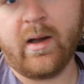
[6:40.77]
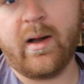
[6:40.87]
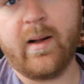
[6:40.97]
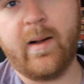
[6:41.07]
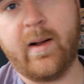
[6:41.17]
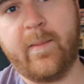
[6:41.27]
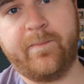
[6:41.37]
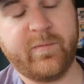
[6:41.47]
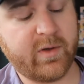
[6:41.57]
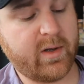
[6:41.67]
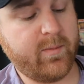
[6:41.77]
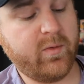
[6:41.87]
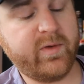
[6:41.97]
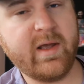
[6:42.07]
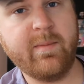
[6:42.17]
Sun and
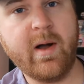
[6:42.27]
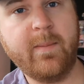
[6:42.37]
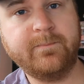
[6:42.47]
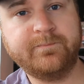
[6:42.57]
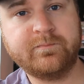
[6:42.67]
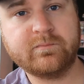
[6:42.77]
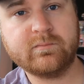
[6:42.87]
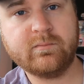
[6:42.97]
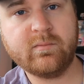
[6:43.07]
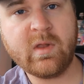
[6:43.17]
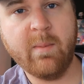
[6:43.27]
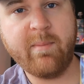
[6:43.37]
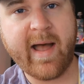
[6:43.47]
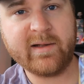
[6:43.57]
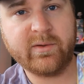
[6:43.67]
Moon Team Up
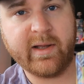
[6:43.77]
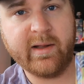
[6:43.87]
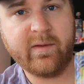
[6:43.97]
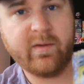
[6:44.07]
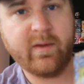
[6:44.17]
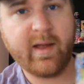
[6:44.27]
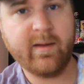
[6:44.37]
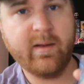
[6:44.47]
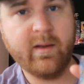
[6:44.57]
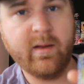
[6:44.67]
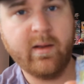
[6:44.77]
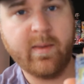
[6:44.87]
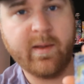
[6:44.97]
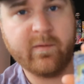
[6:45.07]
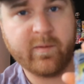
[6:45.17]
battle kits.
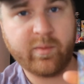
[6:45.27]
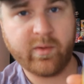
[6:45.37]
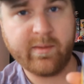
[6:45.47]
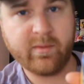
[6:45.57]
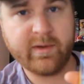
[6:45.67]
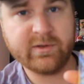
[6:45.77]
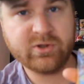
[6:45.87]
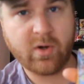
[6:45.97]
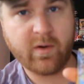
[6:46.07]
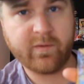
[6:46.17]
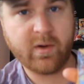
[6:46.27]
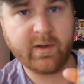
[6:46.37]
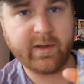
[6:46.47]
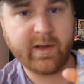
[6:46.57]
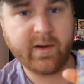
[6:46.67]
There's a pre-release
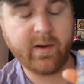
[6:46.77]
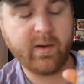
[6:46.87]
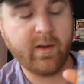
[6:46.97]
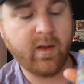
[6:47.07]
Charizard in here.